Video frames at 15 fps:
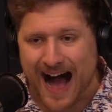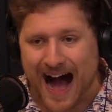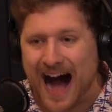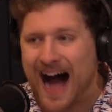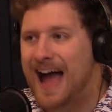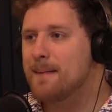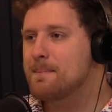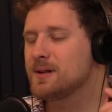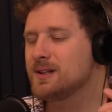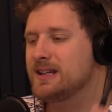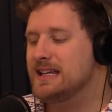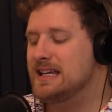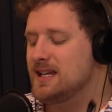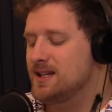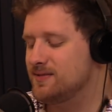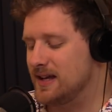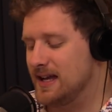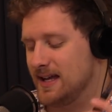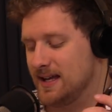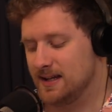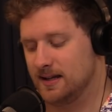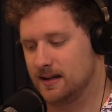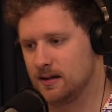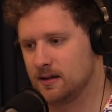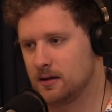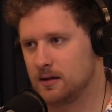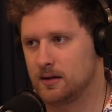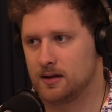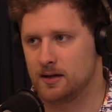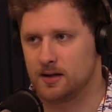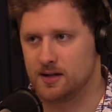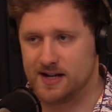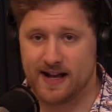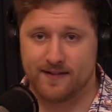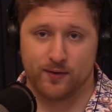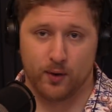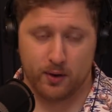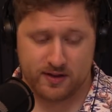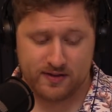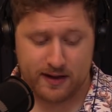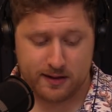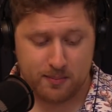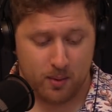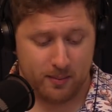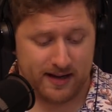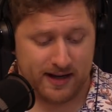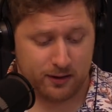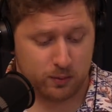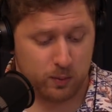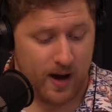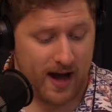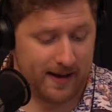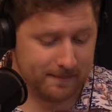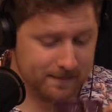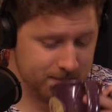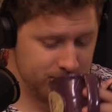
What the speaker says: I believe in Nick Foles in this moment. Here's why.